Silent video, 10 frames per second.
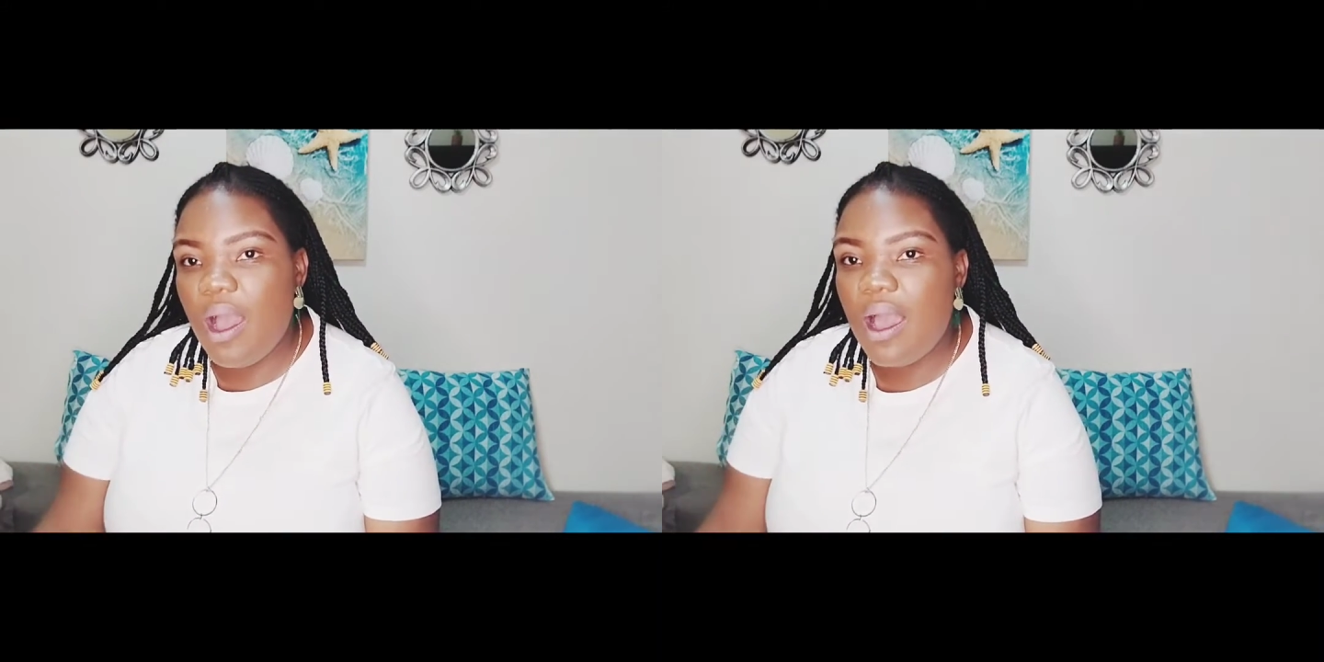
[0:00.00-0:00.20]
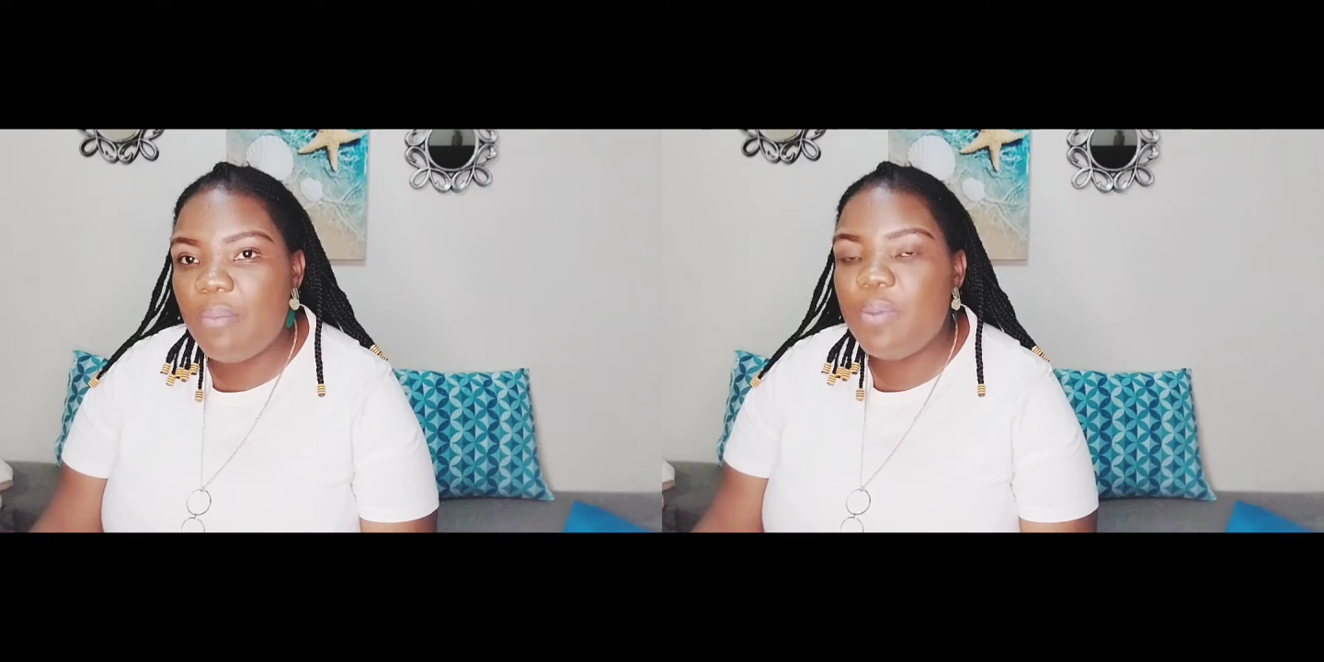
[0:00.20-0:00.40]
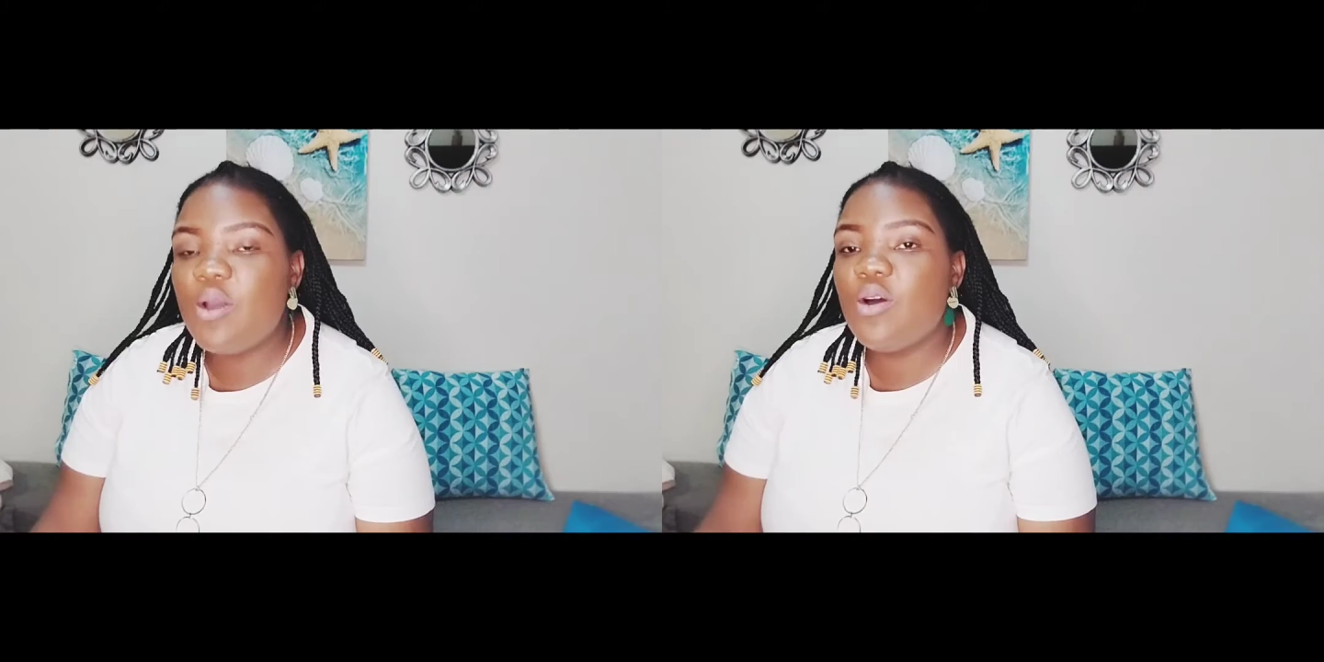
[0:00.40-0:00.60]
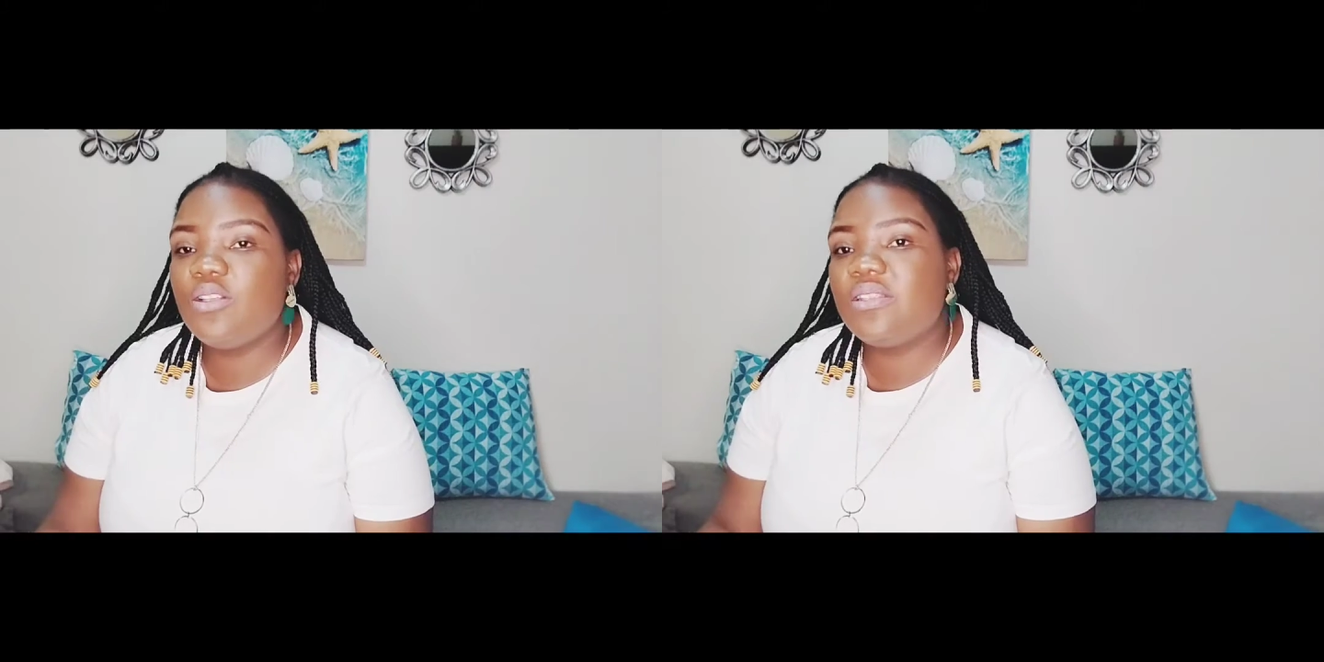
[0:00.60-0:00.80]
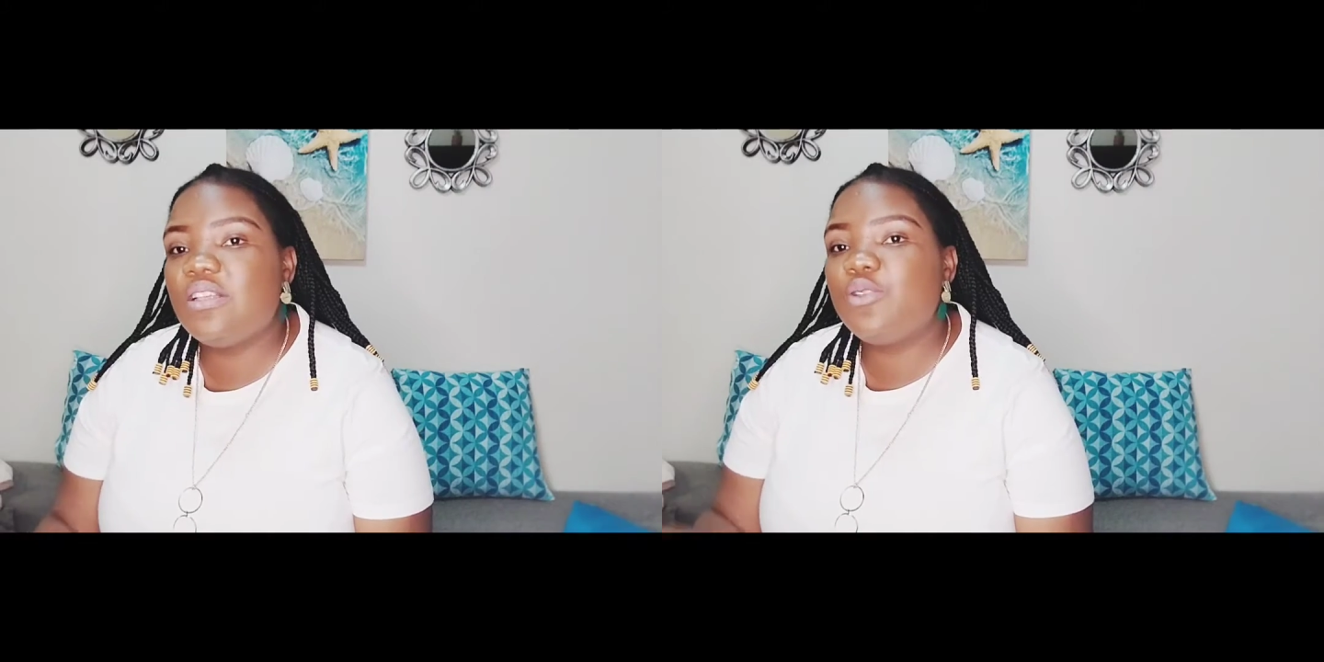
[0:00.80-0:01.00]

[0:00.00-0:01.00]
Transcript: are because the